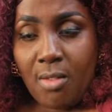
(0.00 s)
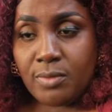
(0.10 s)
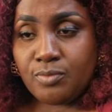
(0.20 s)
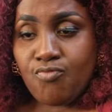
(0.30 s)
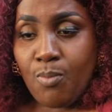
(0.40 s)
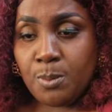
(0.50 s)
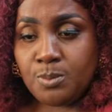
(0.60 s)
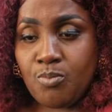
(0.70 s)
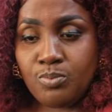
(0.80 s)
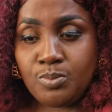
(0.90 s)
Mm -mm.
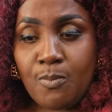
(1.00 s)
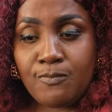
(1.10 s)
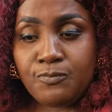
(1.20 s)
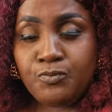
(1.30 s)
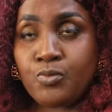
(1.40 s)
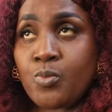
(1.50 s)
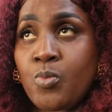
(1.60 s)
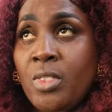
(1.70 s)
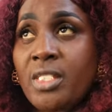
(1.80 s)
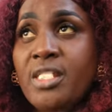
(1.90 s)

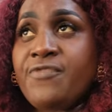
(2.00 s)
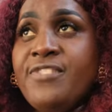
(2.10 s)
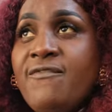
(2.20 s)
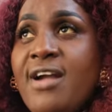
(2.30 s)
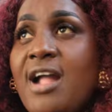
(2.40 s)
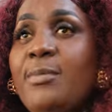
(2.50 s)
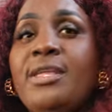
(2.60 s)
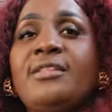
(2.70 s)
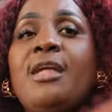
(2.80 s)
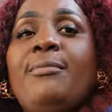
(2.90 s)
This never
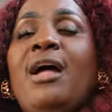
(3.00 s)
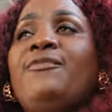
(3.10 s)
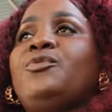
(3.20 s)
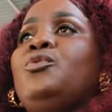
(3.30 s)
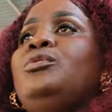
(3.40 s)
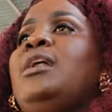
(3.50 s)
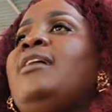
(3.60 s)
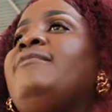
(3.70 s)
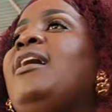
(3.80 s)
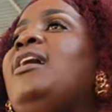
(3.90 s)
happened yet. I have two
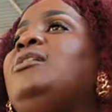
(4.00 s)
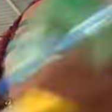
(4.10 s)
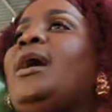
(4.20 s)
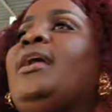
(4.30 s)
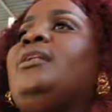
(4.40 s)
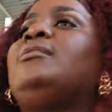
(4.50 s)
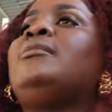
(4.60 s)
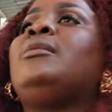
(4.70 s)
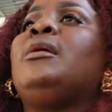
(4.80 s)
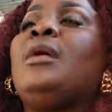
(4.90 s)
live all the while.
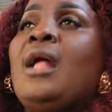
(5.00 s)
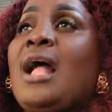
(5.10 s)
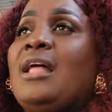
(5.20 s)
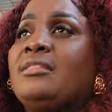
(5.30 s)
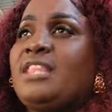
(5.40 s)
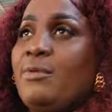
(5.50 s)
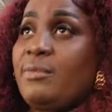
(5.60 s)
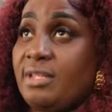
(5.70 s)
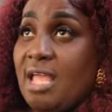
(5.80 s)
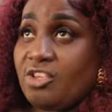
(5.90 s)
I see when
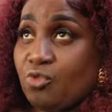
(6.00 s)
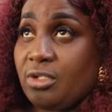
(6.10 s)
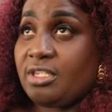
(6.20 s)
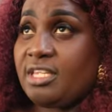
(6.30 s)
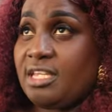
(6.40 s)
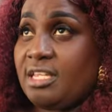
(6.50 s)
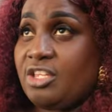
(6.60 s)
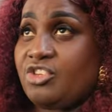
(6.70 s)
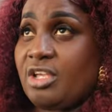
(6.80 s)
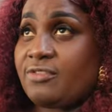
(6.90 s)
the last show the
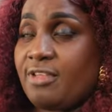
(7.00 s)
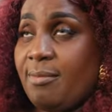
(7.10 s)
TD Jakes, you